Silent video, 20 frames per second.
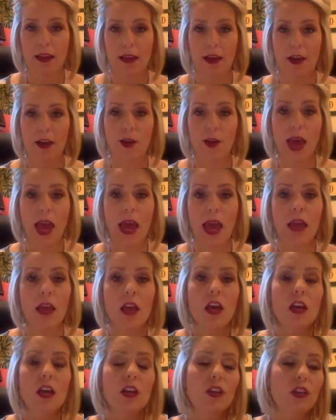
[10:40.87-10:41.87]
Okay,
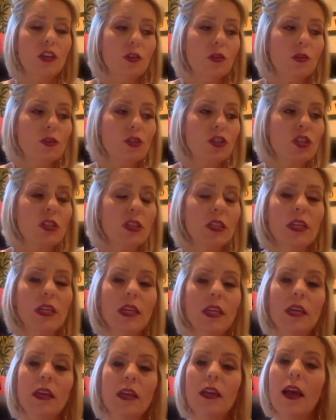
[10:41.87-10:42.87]

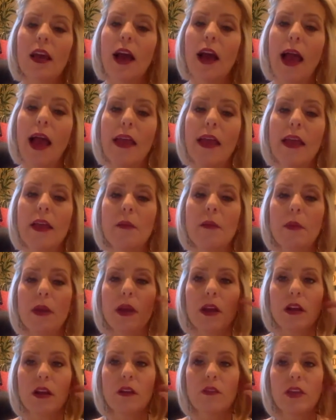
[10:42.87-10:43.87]
usually a
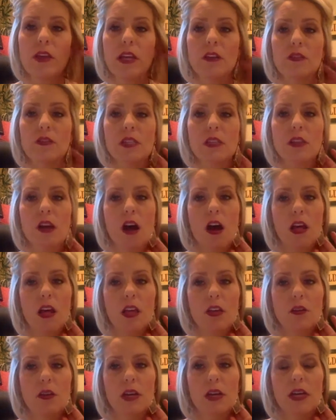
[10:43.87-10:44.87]
pair of Kendra Scott
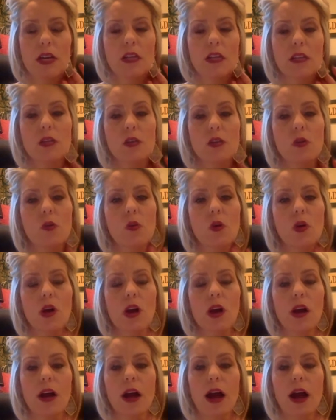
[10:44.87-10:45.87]
earrings
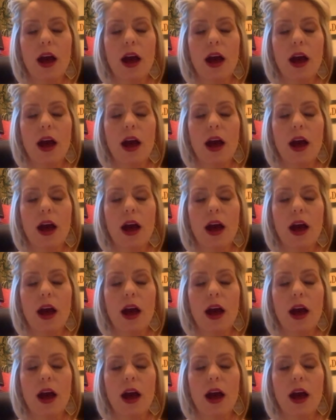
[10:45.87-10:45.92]
or